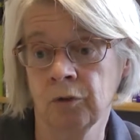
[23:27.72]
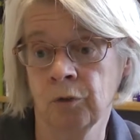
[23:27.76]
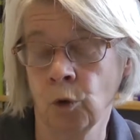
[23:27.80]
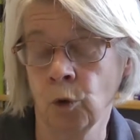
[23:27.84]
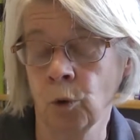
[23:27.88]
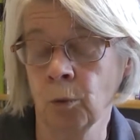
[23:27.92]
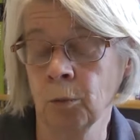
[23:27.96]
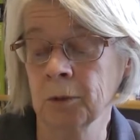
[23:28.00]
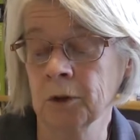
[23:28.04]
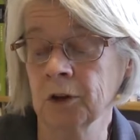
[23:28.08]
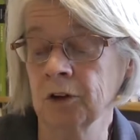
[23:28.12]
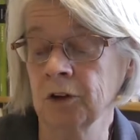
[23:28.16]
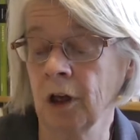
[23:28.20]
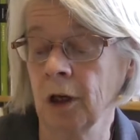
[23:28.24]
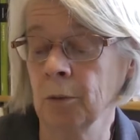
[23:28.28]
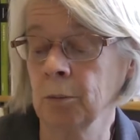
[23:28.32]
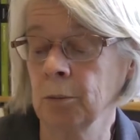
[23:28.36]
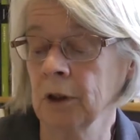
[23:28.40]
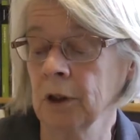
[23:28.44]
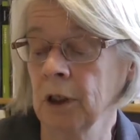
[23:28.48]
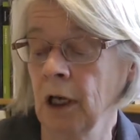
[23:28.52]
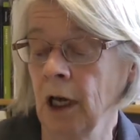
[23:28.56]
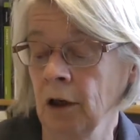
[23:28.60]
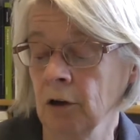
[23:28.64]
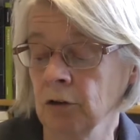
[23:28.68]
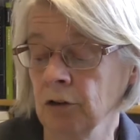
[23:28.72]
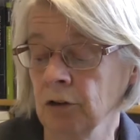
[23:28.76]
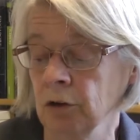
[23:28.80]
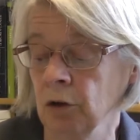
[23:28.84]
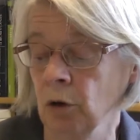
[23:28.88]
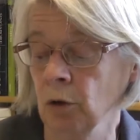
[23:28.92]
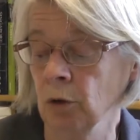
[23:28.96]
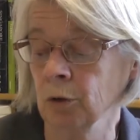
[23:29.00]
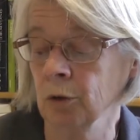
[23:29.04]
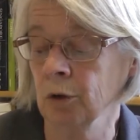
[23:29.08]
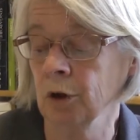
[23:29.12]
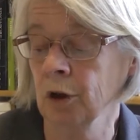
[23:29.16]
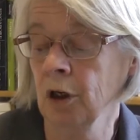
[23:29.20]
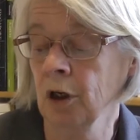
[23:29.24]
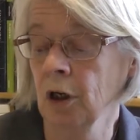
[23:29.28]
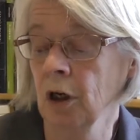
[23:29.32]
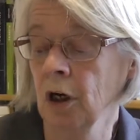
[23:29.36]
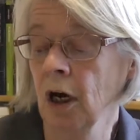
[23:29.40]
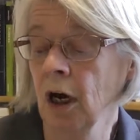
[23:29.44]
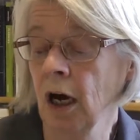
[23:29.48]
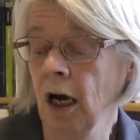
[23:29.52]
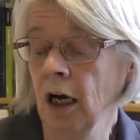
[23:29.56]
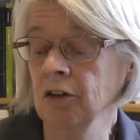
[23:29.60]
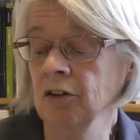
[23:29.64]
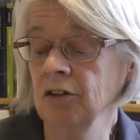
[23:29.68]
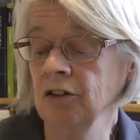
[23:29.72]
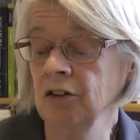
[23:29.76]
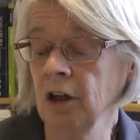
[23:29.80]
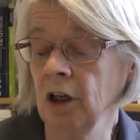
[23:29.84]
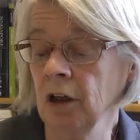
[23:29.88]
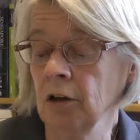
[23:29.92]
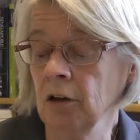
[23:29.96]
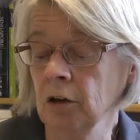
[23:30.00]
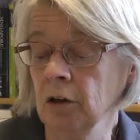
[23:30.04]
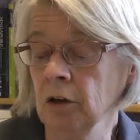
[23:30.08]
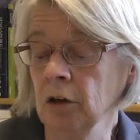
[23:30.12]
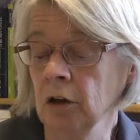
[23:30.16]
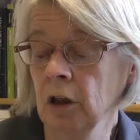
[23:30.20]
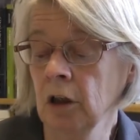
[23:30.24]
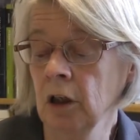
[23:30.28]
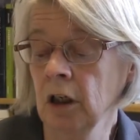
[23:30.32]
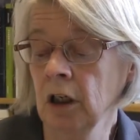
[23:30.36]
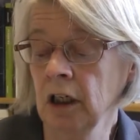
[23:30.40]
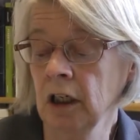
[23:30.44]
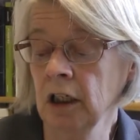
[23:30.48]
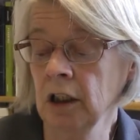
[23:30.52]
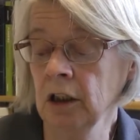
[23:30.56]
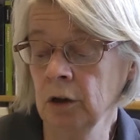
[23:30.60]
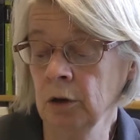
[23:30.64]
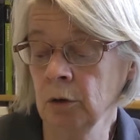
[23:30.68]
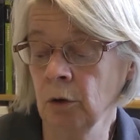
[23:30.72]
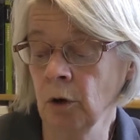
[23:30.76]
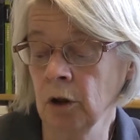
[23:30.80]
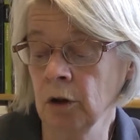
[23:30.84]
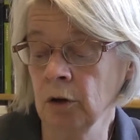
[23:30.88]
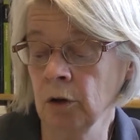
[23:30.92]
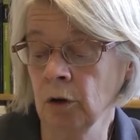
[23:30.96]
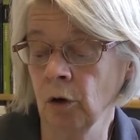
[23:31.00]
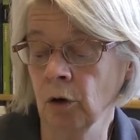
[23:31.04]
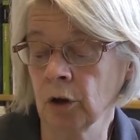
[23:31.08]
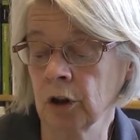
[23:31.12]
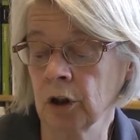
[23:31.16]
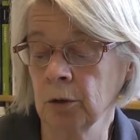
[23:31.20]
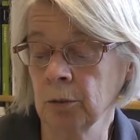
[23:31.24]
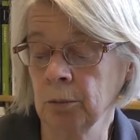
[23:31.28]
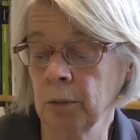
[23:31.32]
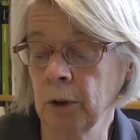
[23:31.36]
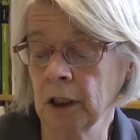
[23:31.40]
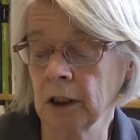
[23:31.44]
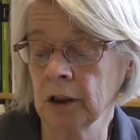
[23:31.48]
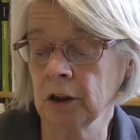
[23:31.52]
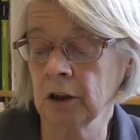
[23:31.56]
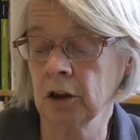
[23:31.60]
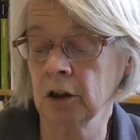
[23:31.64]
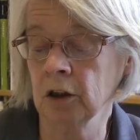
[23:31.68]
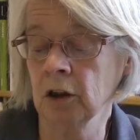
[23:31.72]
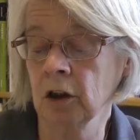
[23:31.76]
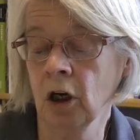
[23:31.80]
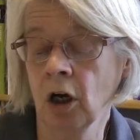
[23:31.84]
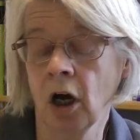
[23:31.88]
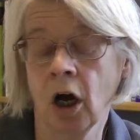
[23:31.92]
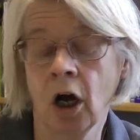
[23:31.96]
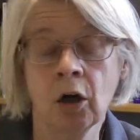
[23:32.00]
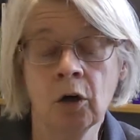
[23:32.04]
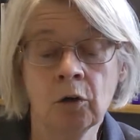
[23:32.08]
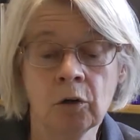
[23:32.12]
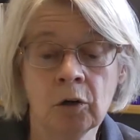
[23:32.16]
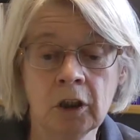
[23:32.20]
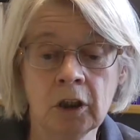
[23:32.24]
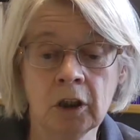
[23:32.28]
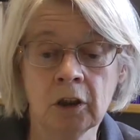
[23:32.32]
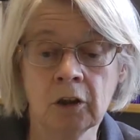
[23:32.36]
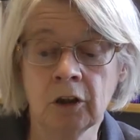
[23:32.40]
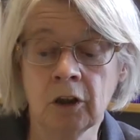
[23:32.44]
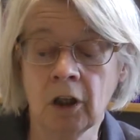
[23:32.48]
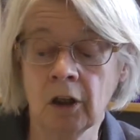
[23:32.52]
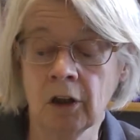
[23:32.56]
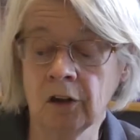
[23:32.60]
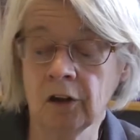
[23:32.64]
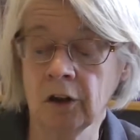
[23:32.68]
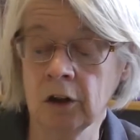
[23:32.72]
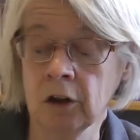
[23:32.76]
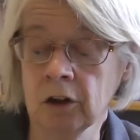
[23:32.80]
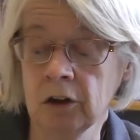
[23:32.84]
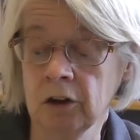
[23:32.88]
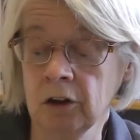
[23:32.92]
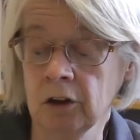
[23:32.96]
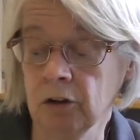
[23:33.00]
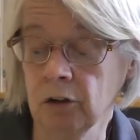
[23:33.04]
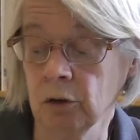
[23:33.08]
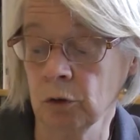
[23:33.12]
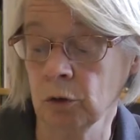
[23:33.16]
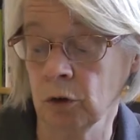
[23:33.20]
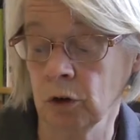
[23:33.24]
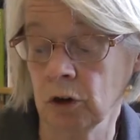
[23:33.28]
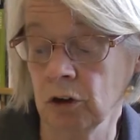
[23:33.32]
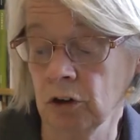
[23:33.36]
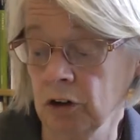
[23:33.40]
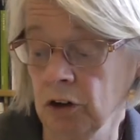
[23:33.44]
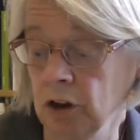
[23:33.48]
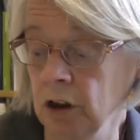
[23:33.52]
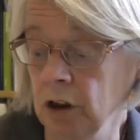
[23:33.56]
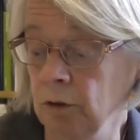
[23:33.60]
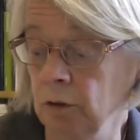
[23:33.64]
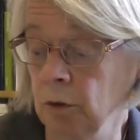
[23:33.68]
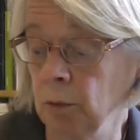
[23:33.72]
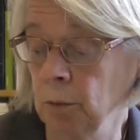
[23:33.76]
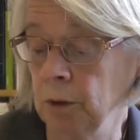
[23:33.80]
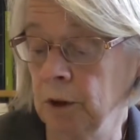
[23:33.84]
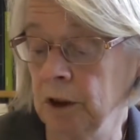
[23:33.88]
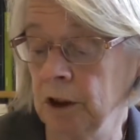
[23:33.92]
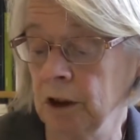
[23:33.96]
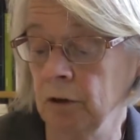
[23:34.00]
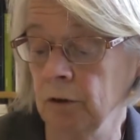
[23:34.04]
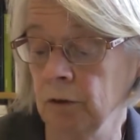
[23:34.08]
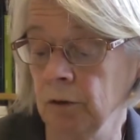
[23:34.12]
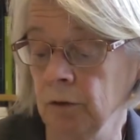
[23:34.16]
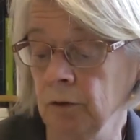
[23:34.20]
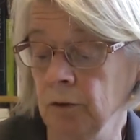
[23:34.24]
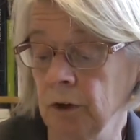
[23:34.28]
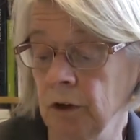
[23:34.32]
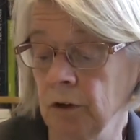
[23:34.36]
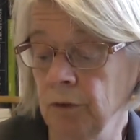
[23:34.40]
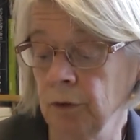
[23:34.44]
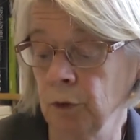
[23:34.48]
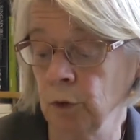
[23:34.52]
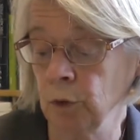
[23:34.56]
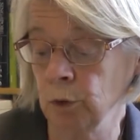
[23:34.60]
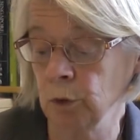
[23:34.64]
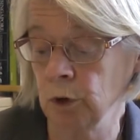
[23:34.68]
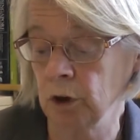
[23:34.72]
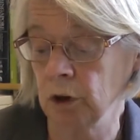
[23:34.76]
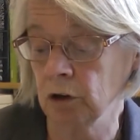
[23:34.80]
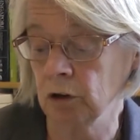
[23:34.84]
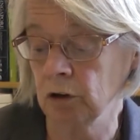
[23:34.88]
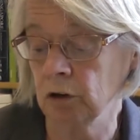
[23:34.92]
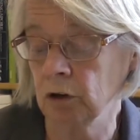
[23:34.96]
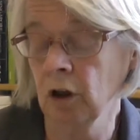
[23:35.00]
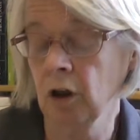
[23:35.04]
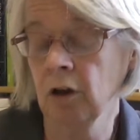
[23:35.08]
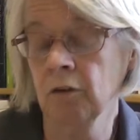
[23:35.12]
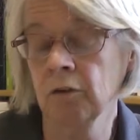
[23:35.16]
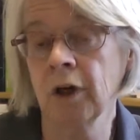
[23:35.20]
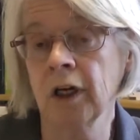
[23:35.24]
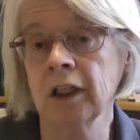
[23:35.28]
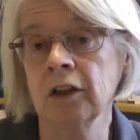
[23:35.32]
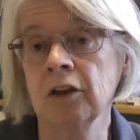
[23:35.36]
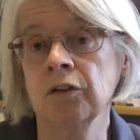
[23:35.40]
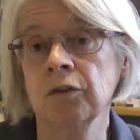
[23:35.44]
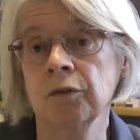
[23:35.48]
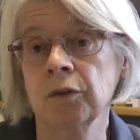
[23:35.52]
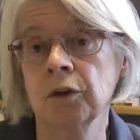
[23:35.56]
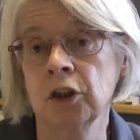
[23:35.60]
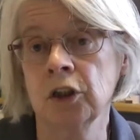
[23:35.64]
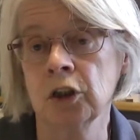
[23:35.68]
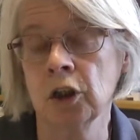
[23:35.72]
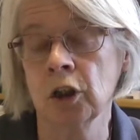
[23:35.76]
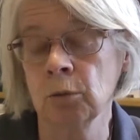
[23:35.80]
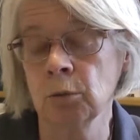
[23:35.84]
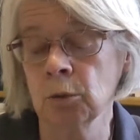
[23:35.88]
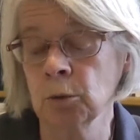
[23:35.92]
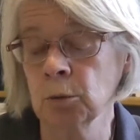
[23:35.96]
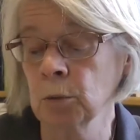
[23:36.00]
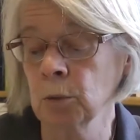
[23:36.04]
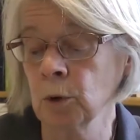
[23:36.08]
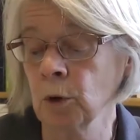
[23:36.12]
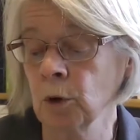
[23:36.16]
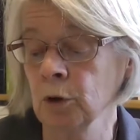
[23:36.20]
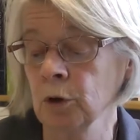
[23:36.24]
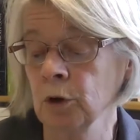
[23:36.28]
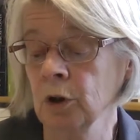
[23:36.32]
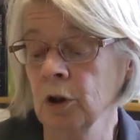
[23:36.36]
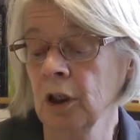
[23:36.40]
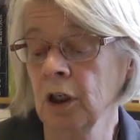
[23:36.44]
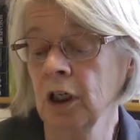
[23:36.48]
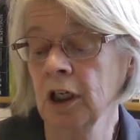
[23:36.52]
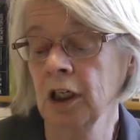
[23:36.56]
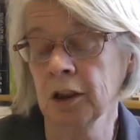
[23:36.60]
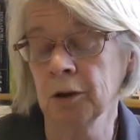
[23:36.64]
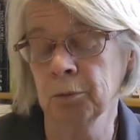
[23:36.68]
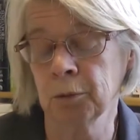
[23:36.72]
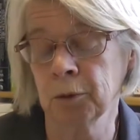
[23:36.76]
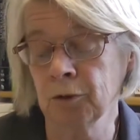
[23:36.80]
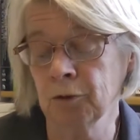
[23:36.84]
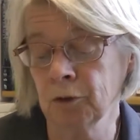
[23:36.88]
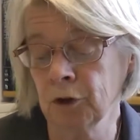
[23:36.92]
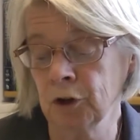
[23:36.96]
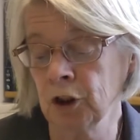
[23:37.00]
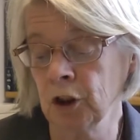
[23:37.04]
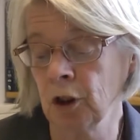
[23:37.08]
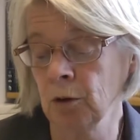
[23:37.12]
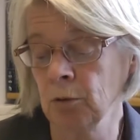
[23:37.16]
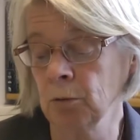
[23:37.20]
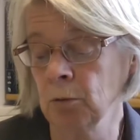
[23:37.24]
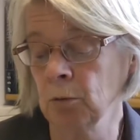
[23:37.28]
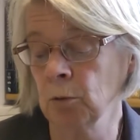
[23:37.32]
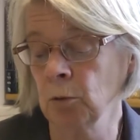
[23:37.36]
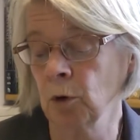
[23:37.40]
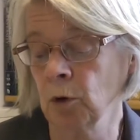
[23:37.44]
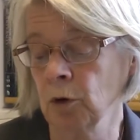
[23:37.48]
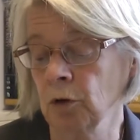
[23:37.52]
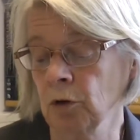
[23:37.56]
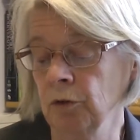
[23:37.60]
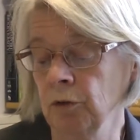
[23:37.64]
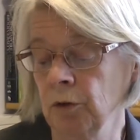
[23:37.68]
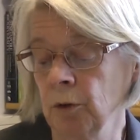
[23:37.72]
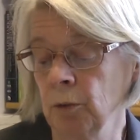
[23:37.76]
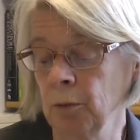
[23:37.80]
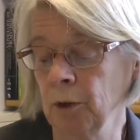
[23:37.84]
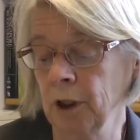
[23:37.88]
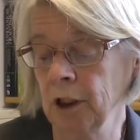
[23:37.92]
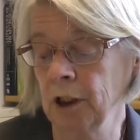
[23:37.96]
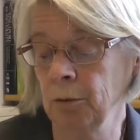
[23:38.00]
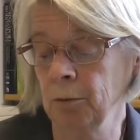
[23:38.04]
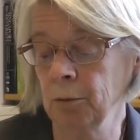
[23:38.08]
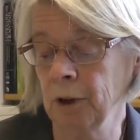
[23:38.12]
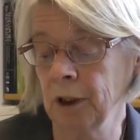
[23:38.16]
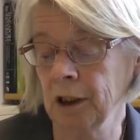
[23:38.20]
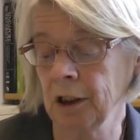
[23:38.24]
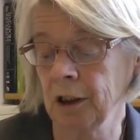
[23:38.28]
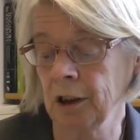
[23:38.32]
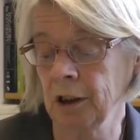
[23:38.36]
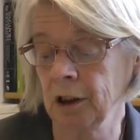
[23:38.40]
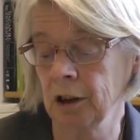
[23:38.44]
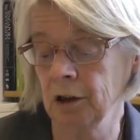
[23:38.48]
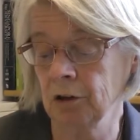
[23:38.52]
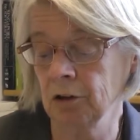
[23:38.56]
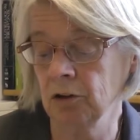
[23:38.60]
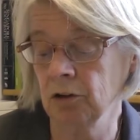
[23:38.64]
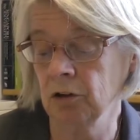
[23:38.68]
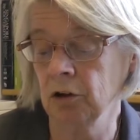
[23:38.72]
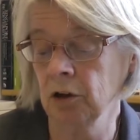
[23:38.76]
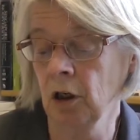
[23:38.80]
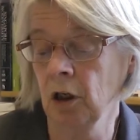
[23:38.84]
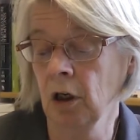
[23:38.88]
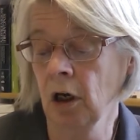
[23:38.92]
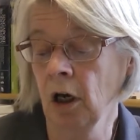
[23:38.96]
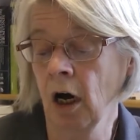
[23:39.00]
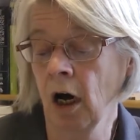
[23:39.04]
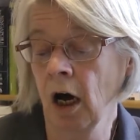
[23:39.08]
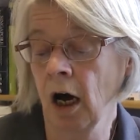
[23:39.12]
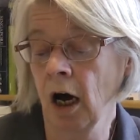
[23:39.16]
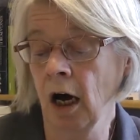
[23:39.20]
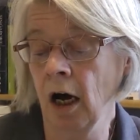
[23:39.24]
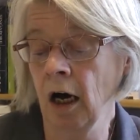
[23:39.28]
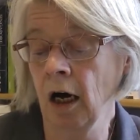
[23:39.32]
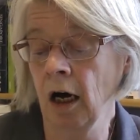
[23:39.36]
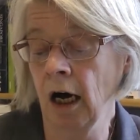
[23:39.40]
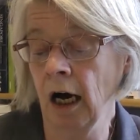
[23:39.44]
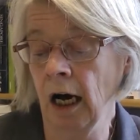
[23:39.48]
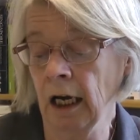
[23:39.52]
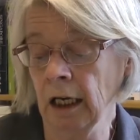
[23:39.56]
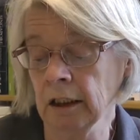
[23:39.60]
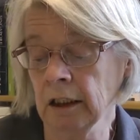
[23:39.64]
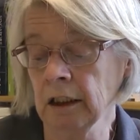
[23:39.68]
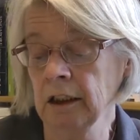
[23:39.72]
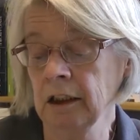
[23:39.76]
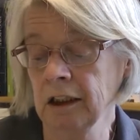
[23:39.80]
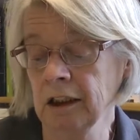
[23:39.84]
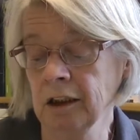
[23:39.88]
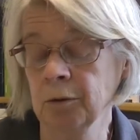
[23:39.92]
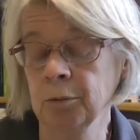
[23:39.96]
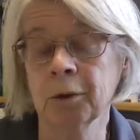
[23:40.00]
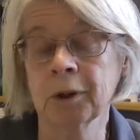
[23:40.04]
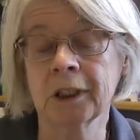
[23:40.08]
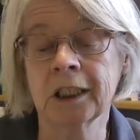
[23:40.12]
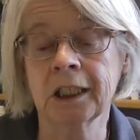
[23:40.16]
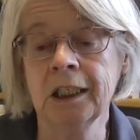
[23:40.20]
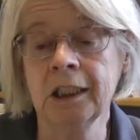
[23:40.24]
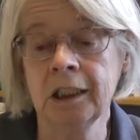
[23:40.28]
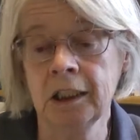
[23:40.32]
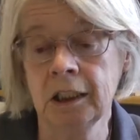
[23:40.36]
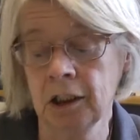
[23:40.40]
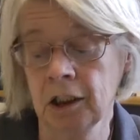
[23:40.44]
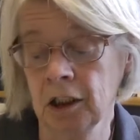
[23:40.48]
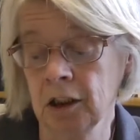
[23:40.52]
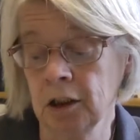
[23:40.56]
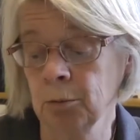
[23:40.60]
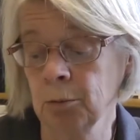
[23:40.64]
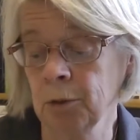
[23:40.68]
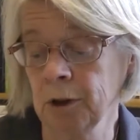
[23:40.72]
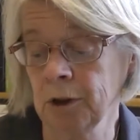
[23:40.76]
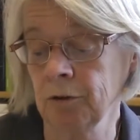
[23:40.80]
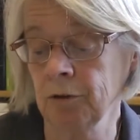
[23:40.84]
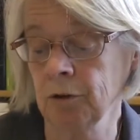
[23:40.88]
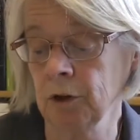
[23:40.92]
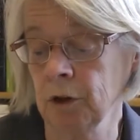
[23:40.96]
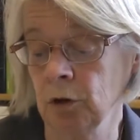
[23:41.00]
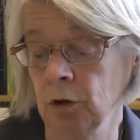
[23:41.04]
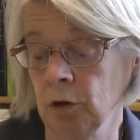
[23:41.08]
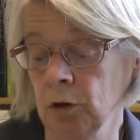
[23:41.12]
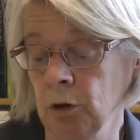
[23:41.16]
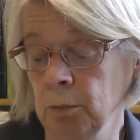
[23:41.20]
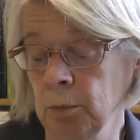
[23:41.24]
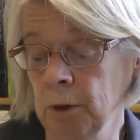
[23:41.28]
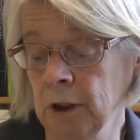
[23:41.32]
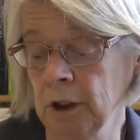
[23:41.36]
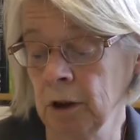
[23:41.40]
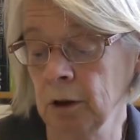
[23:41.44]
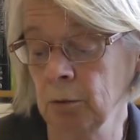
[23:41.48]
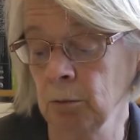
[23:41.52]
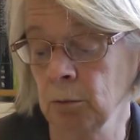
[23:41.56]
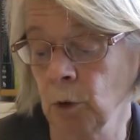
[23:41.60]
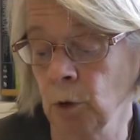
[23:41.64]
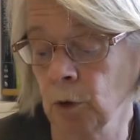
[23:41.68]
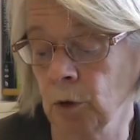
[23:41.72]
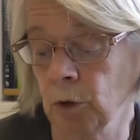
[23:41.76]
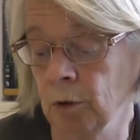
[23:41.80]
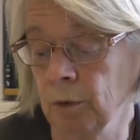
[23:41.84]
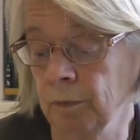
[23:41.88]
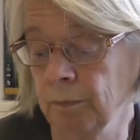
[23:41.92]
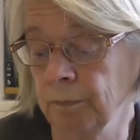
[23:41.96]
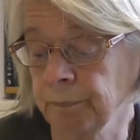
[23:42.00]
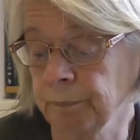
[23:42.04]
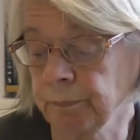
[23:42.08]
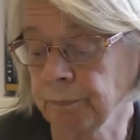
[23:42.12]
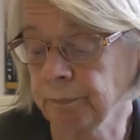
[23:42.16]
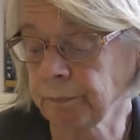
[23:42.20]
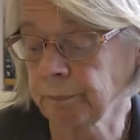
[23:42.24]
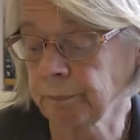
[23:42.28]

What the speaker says: form a separate household, and settle into owner occupation only in their 30s or conceivably even their 40s. That is the German model. It's been the German model for many, many years, and it is beginning to be the European model.